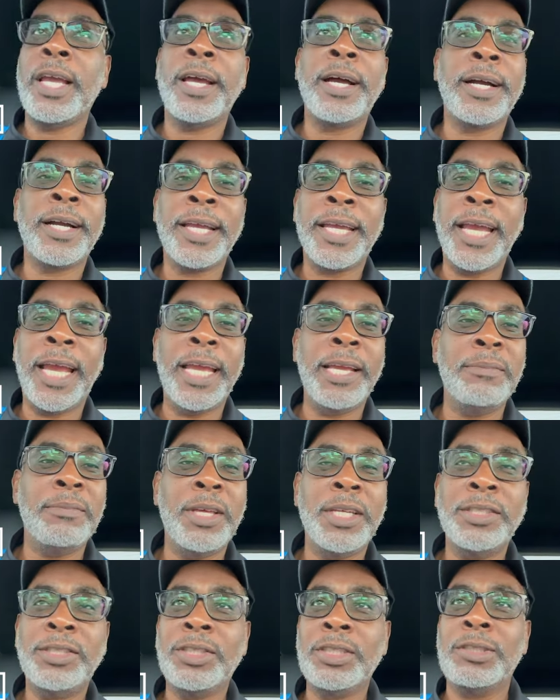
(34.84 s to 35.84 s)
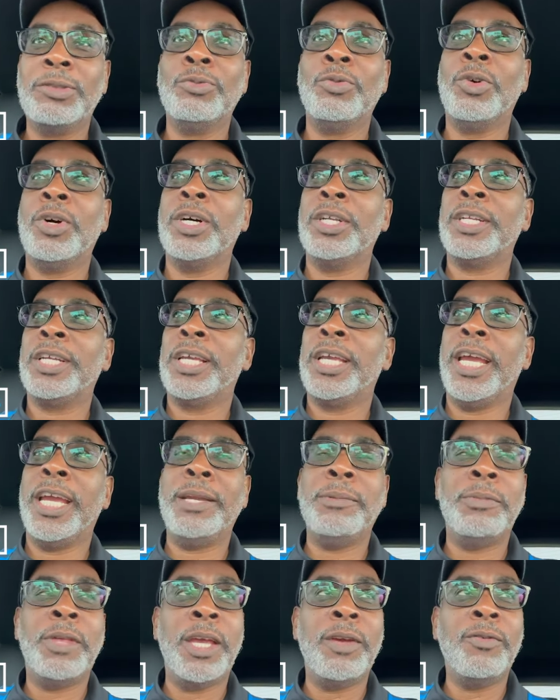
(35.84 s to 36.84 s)
a game they should have won, a
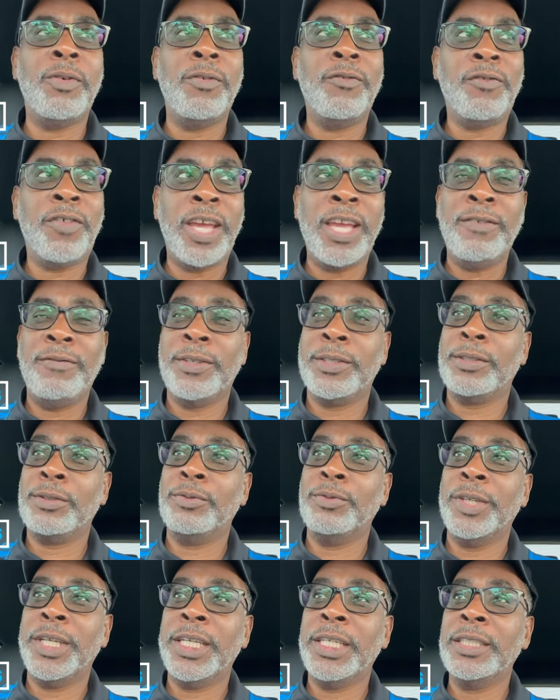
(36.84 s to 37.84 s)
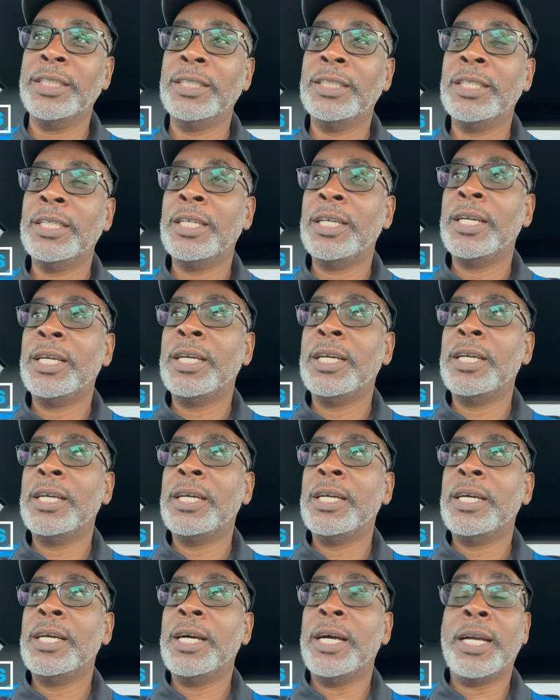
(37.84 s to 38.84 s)
game they were favored to win,
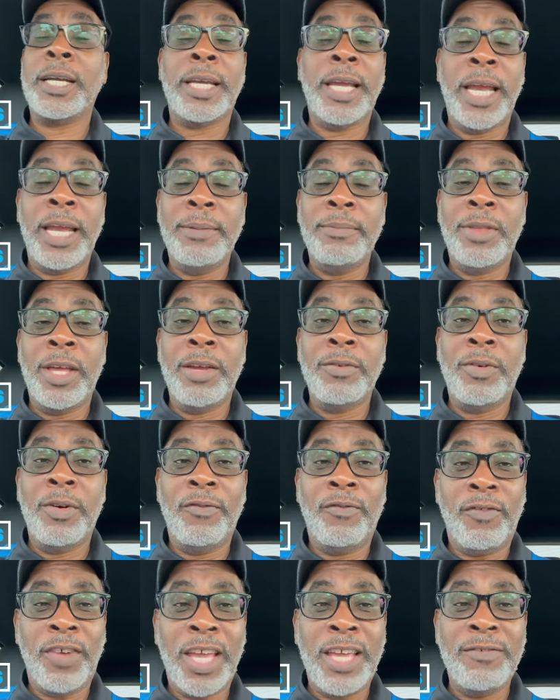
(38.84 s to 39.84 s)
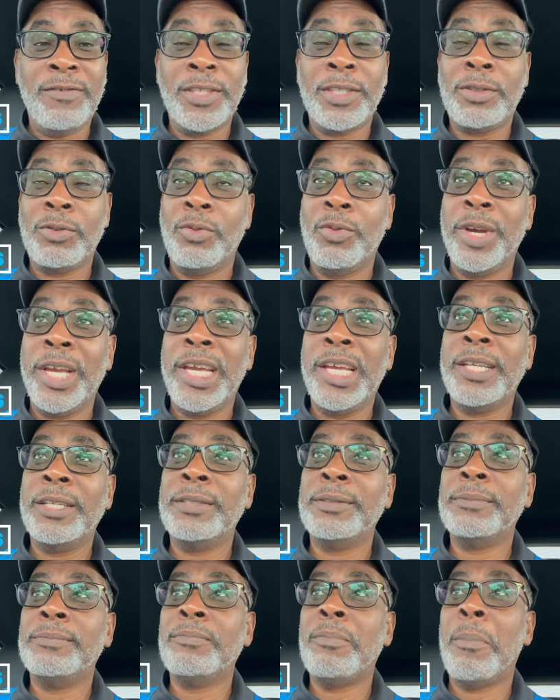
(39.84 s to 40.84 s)
a game they were favored to
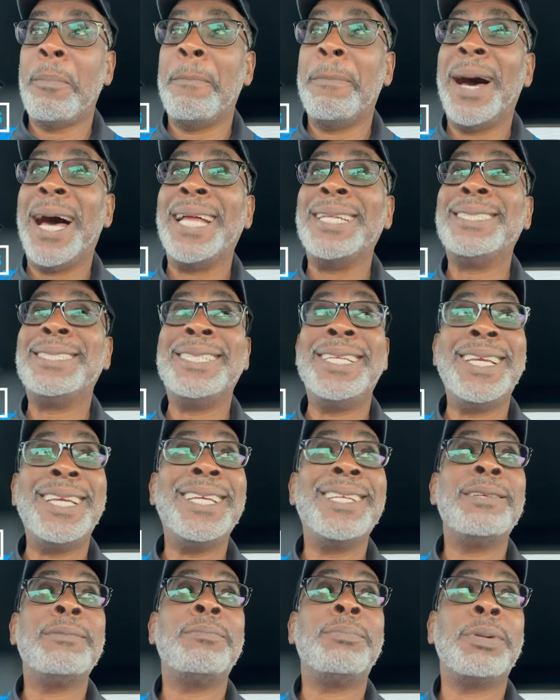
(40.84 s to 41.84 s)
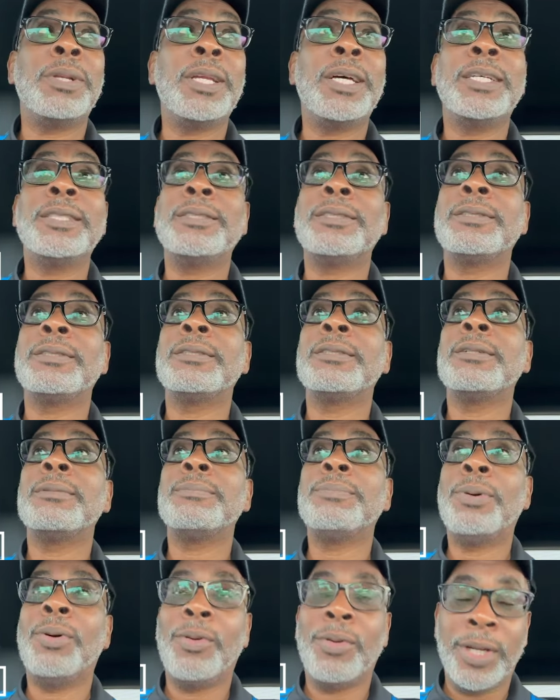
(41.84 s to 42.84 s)
win by 10 plus
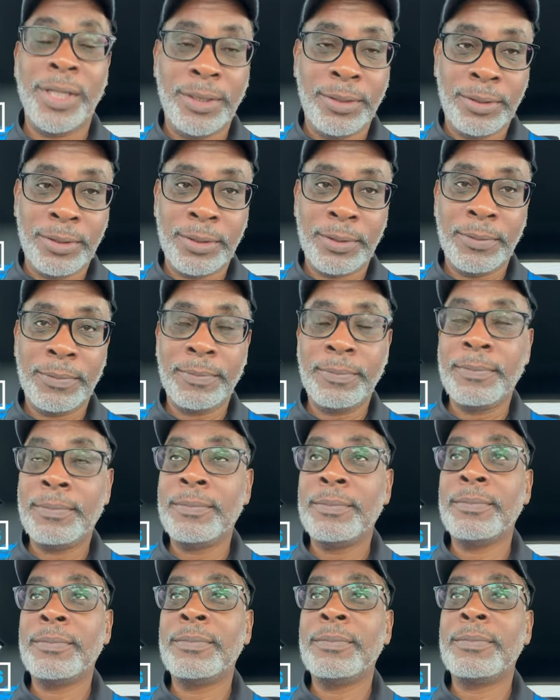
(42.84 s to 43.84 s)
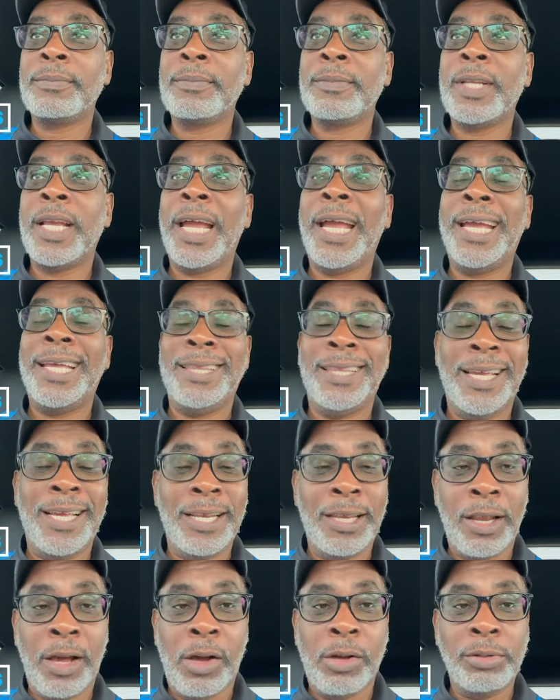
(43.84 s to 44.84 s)
points, and they
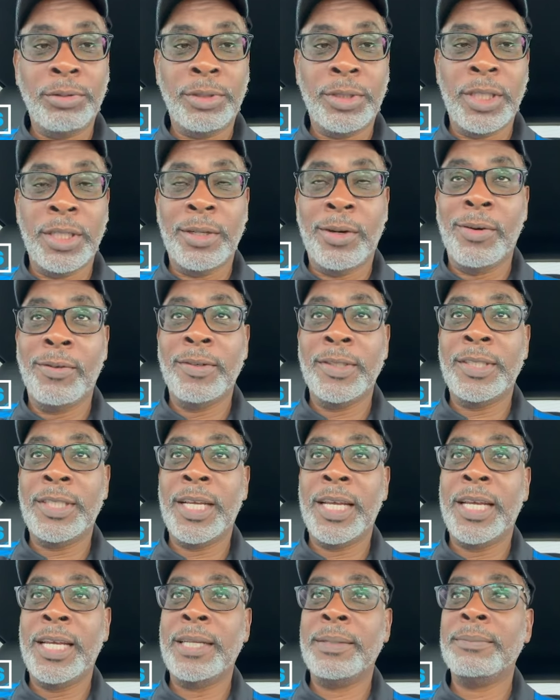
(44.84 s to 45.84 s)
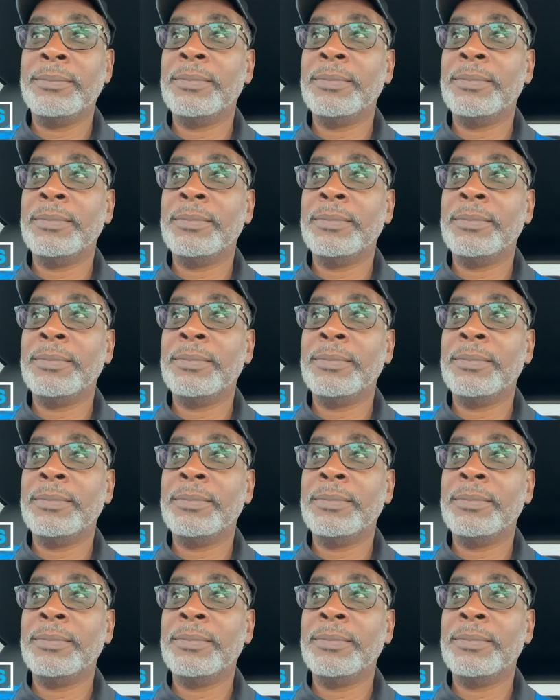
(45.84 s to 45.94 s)
lost in overtime.